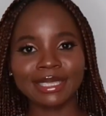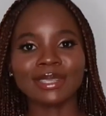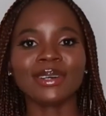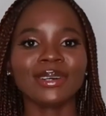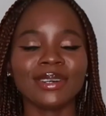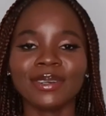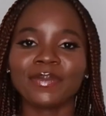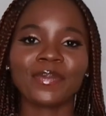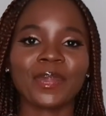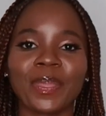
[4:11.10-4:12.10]
So
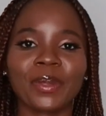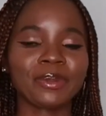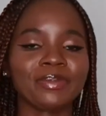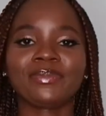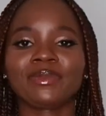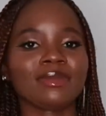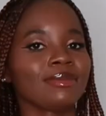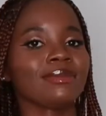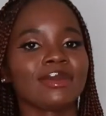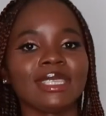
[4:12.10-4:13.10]

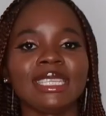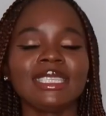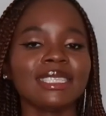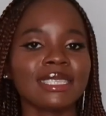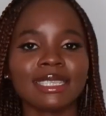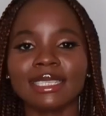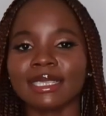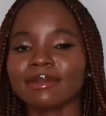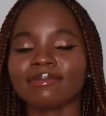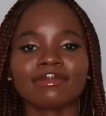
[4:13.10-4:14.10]
this
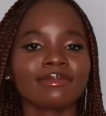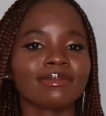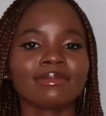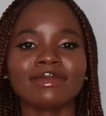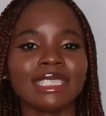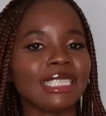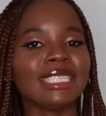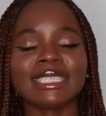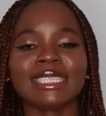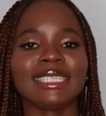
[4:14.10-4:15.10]

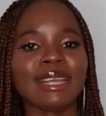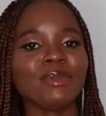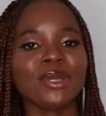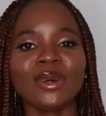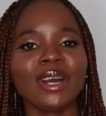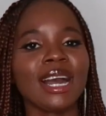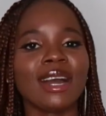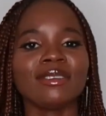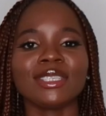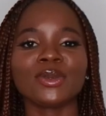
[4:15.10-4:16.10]
is it. Let me know
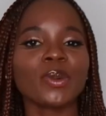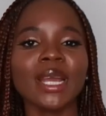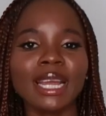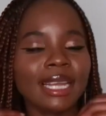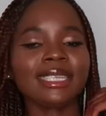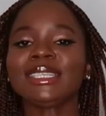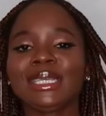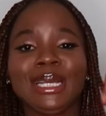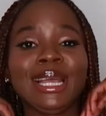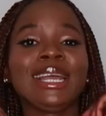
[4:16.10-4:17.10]
how it
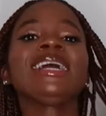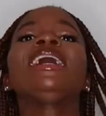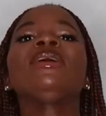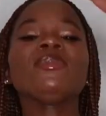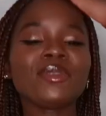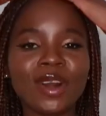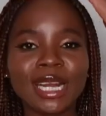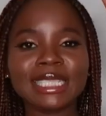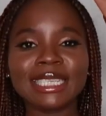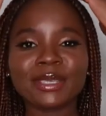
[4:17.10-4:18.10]
worked.
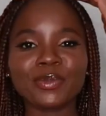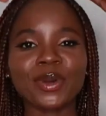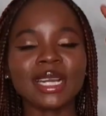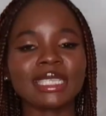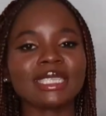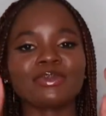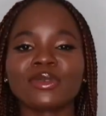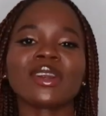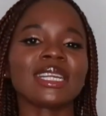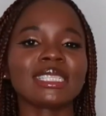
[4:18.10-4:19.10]
Practice, practice,
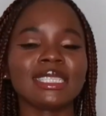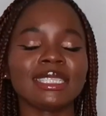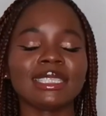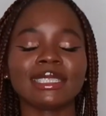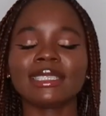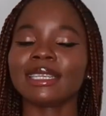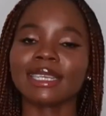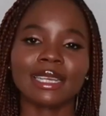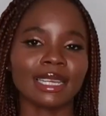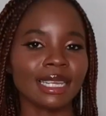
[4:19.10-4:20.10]
practice.
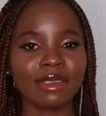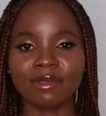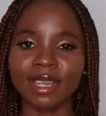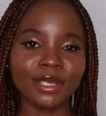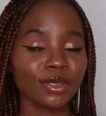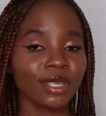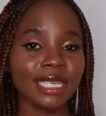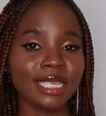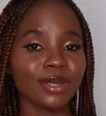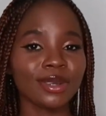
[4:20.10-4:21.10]

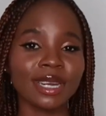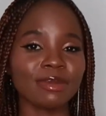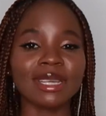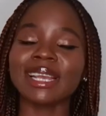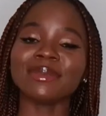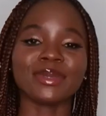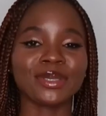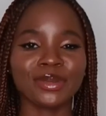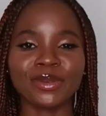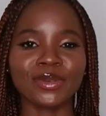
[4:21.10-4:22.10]
Eventually you're gonna be able
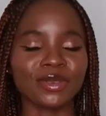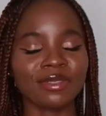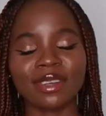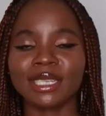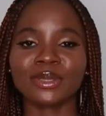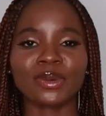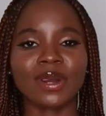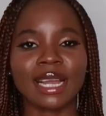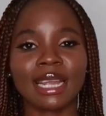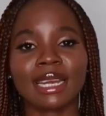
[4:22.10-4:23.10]
to reverse
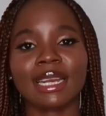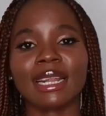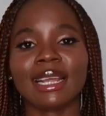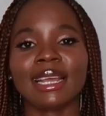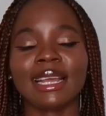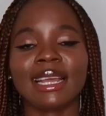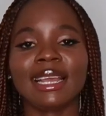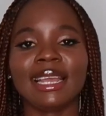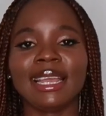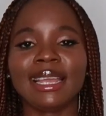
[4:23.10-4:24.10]
whine.
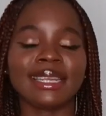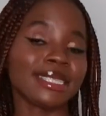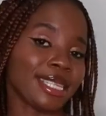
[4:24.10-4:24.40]
And